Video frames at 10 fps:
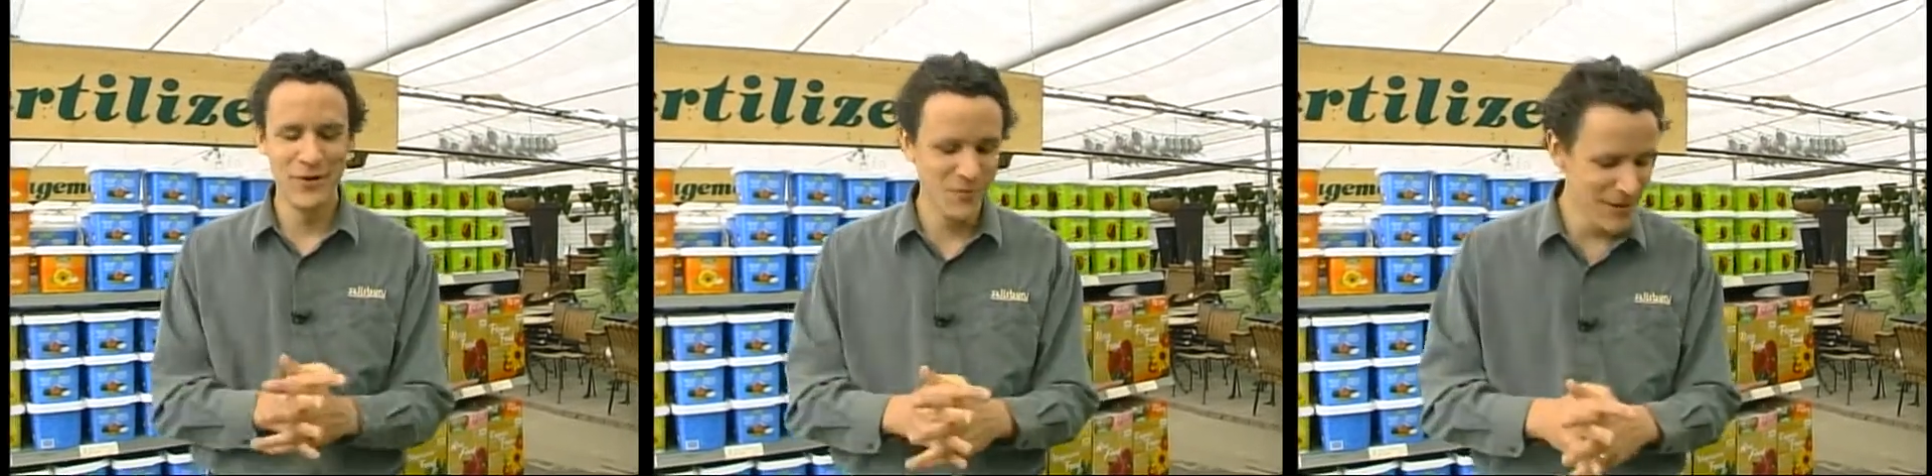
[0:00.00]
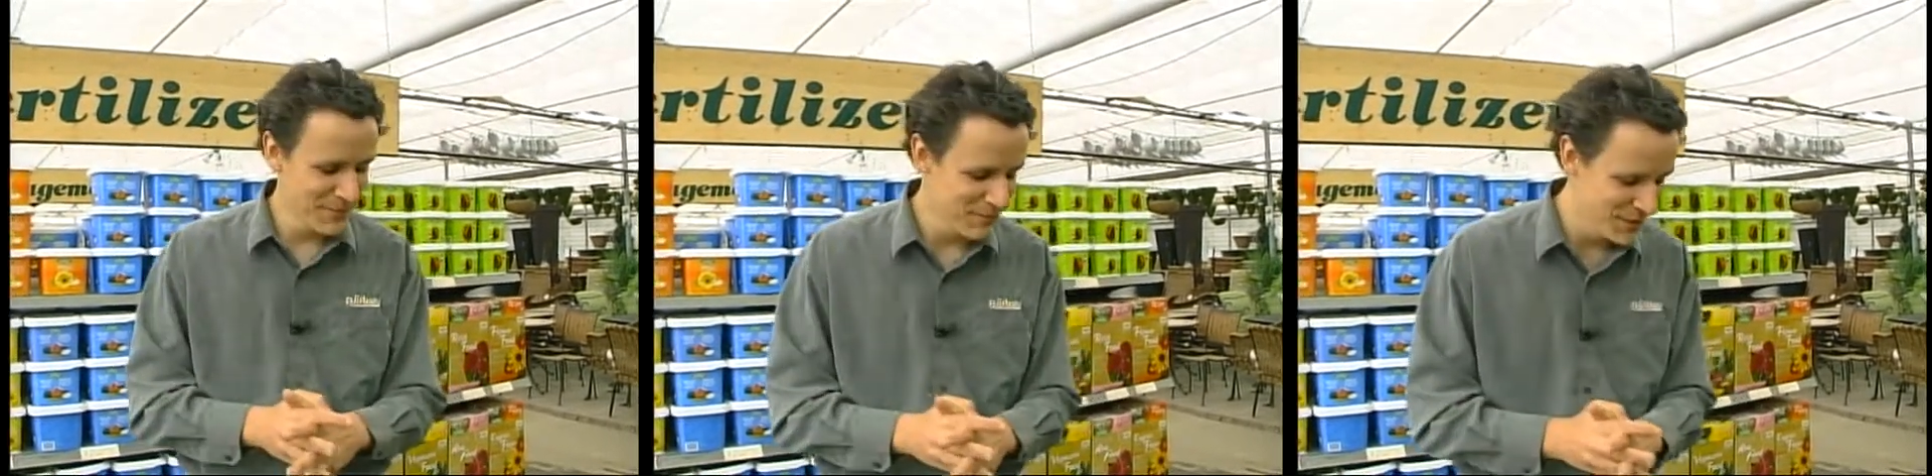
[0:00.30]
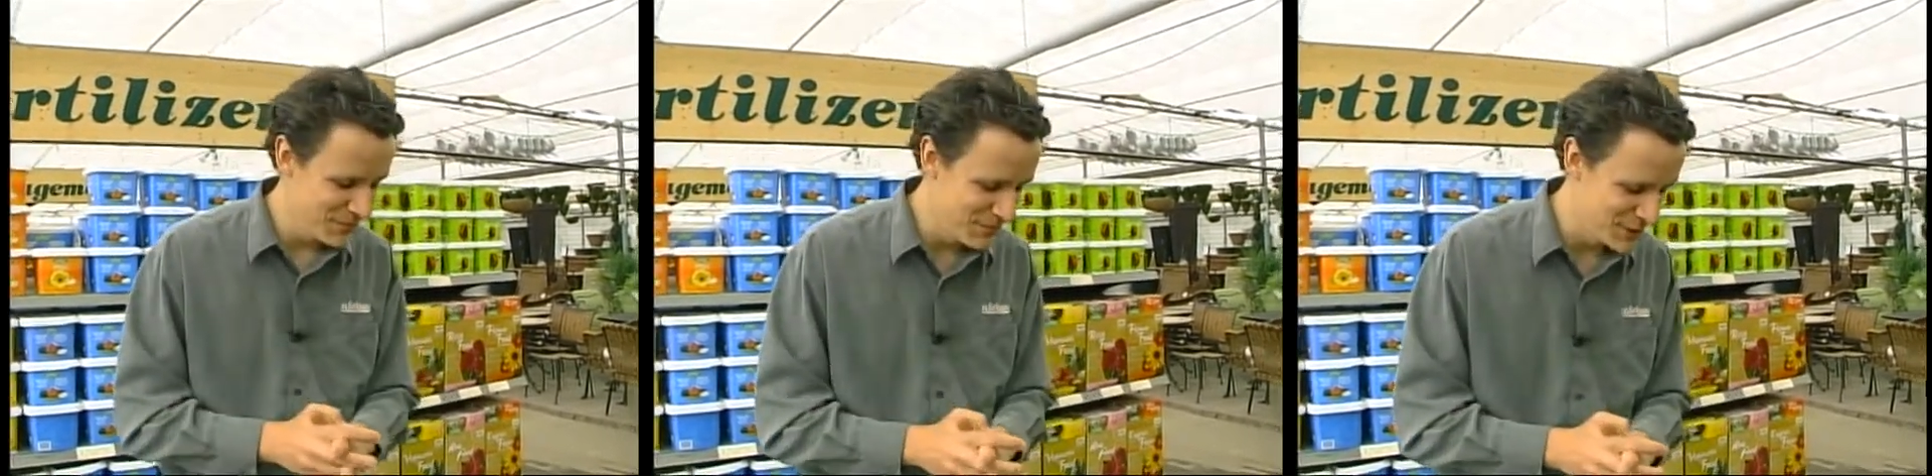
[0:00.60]
might
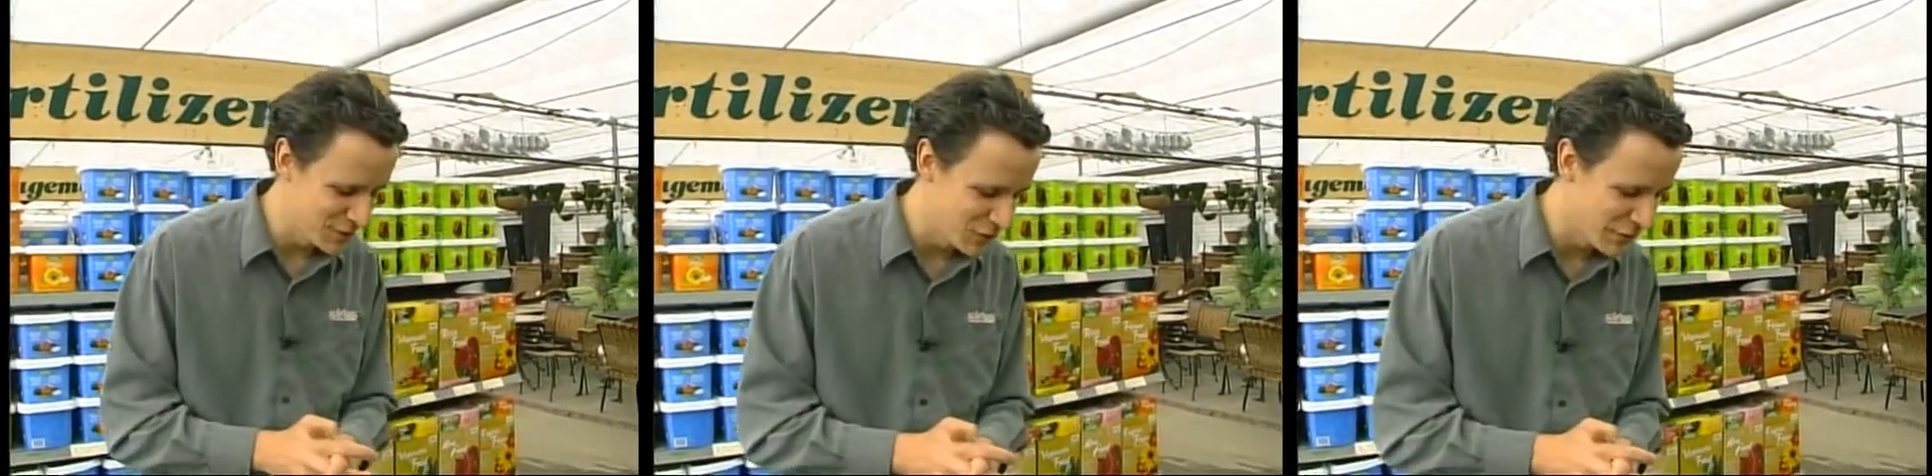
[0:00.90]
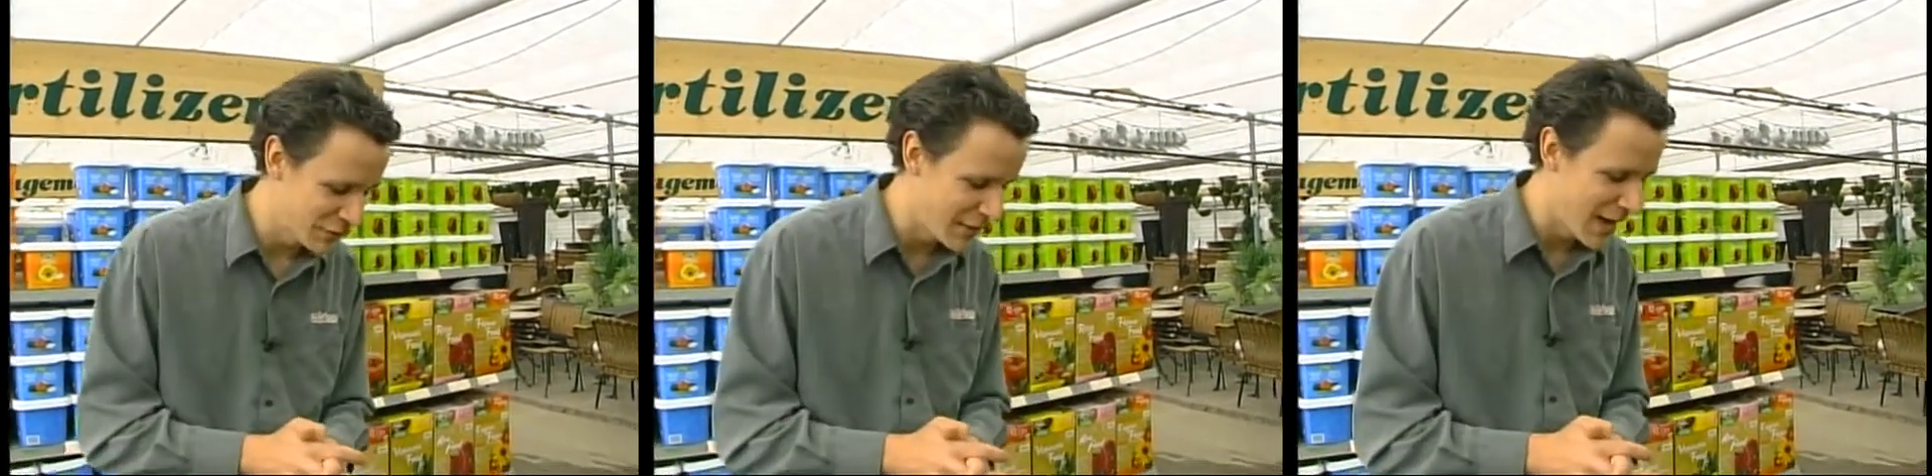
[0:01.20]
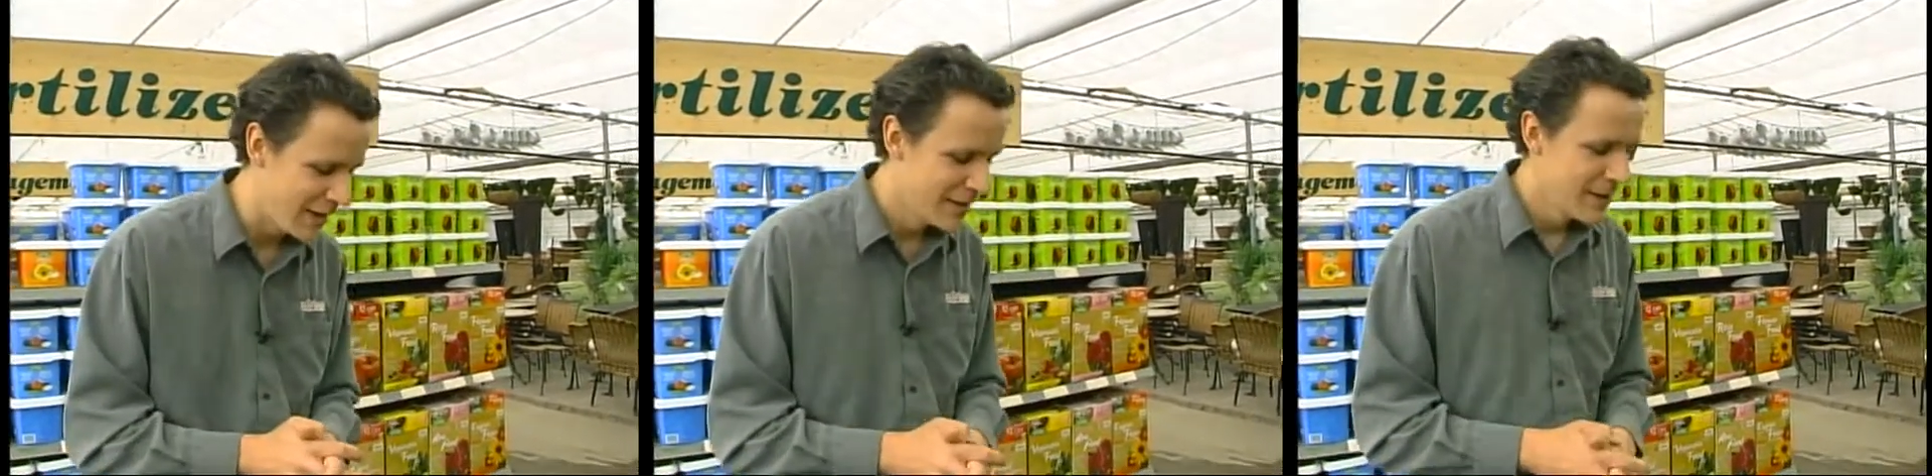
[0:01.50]
be sorry for that.